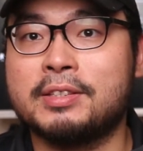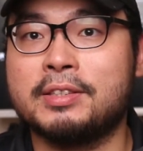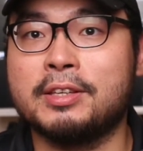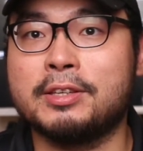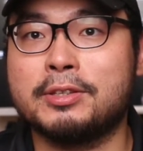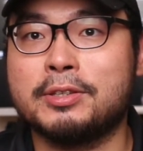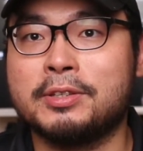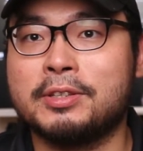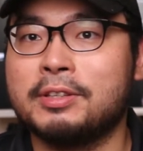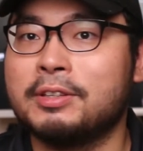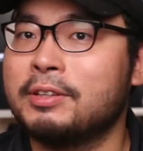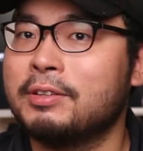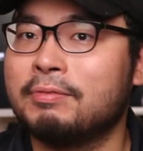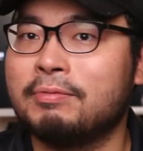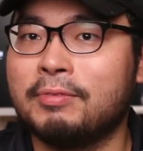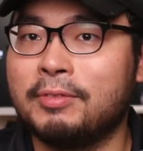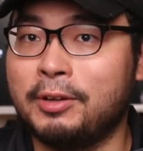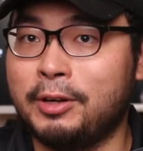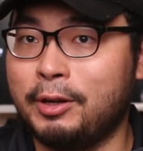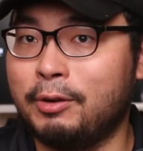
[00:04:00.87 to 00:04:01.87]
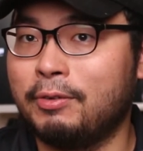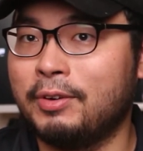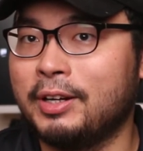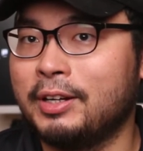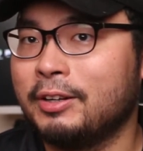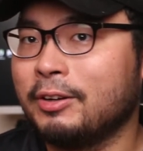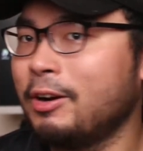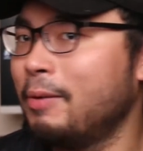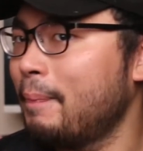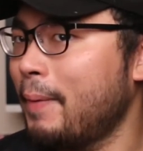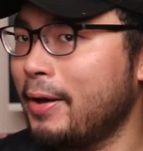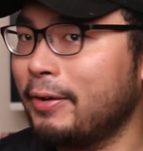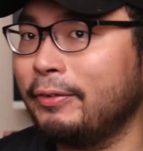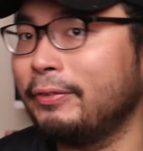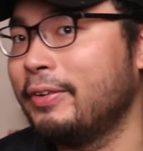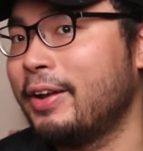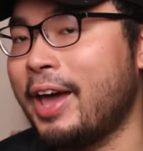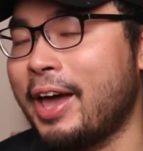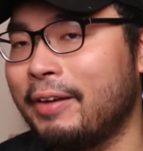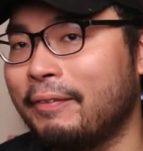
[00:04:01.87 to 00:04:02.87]
this newer compared to
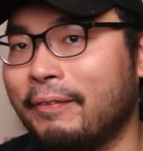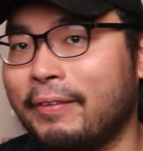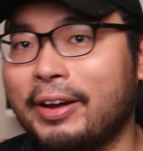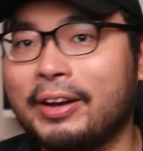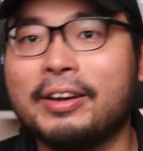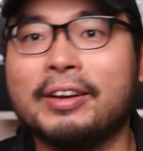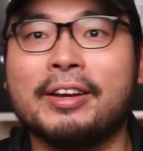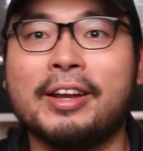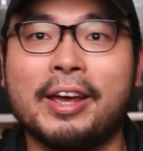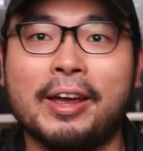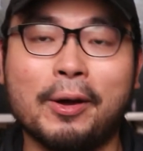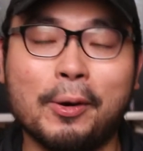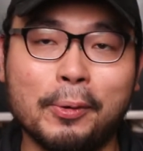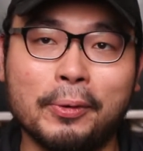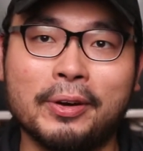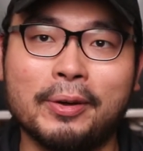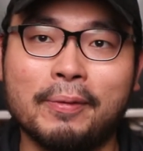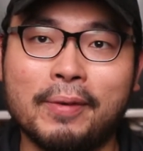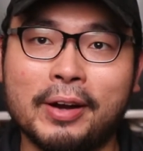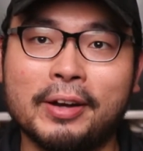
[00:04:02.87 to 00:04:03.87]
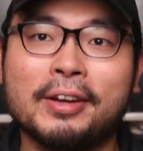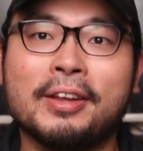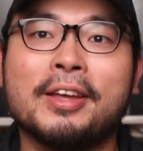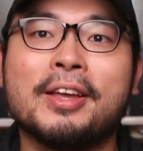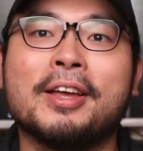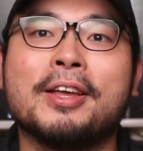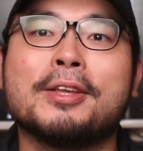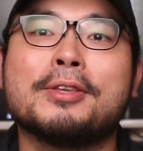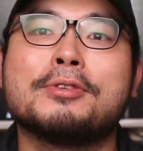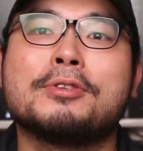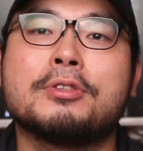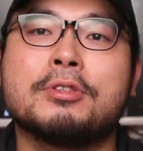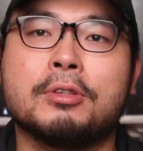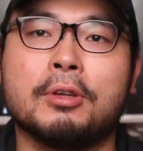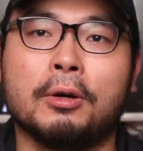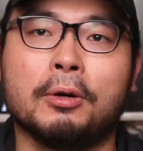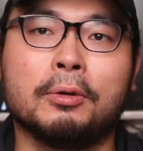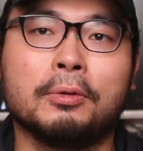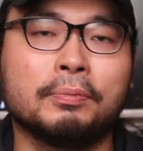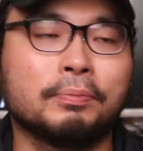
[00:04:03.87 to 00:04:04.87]
that one, the older one.
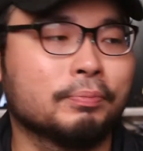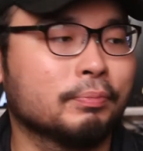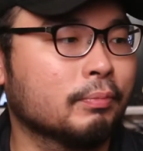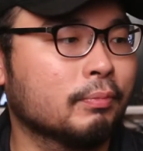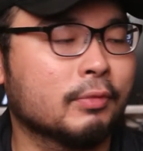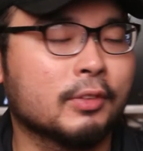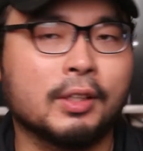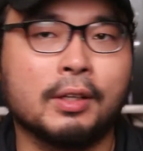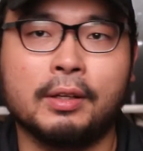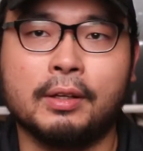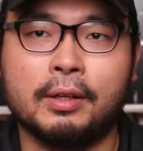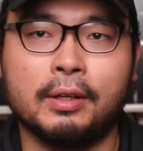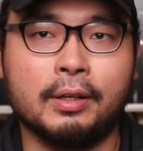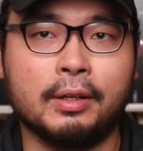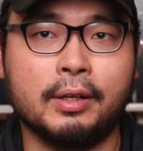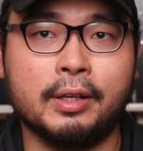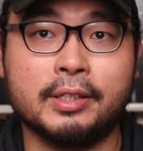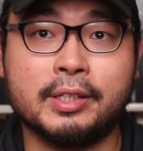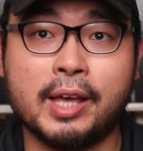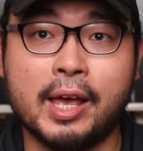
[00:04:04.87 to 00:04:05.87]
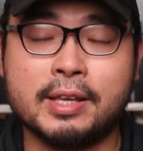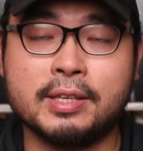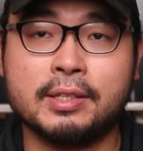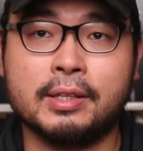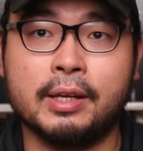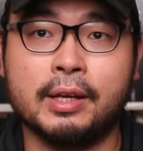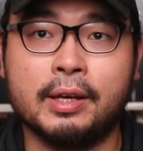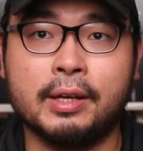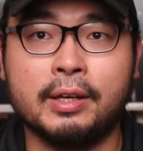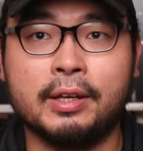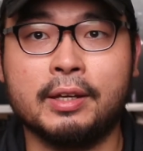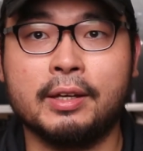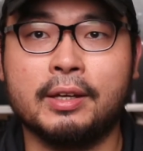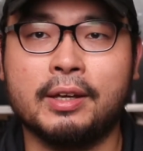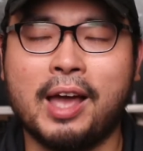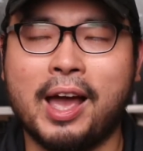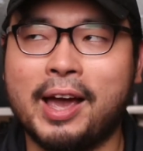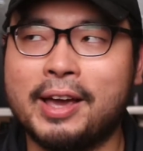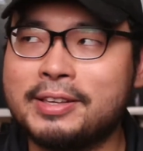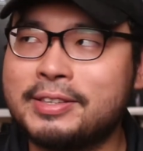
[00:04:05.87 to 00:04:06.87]
So this has the
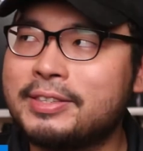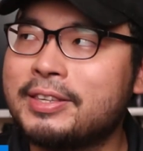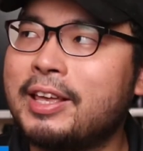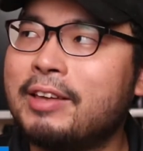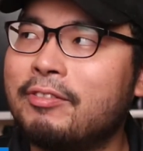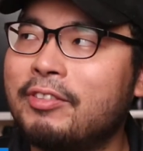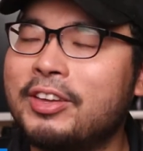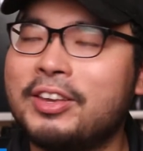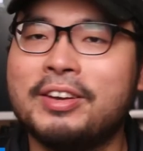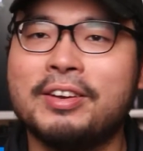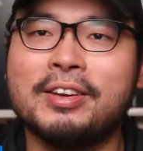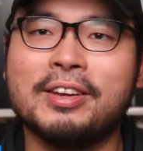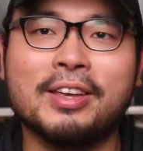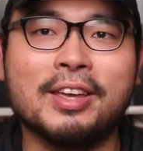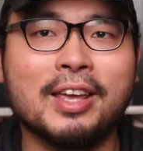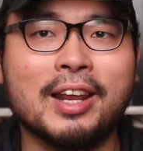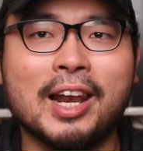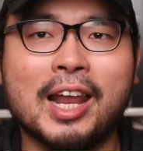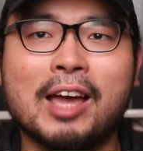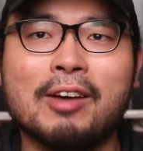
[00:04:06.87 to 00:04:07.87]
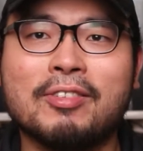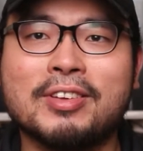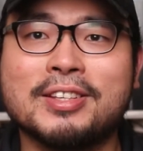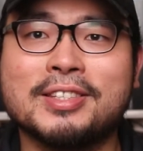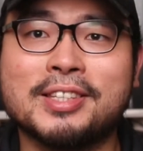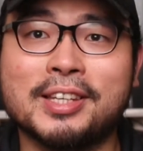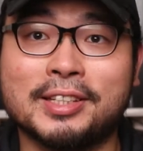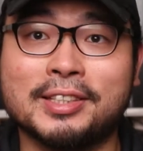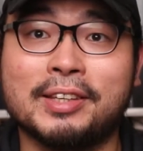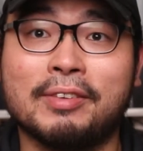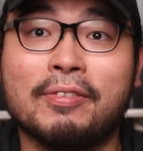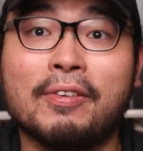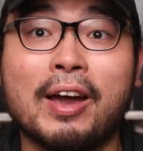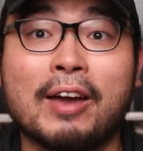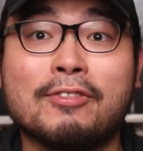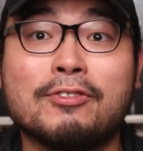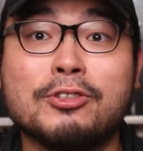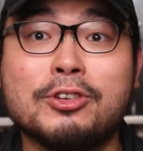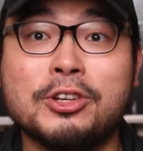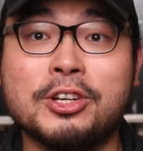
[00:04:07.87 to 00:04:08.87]
i7
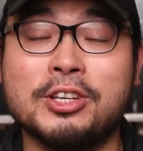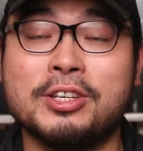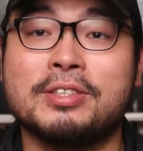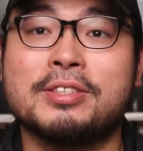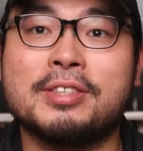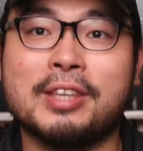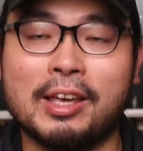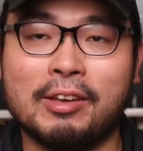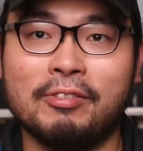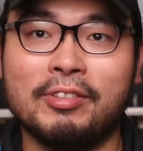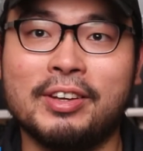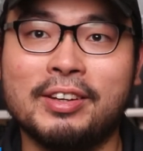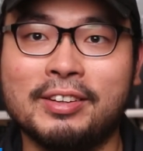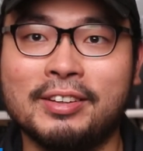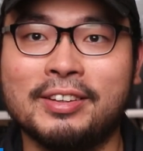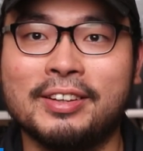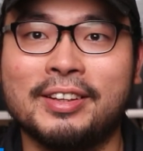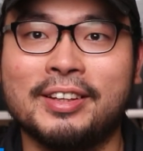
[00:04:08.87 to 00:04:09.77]
1165G7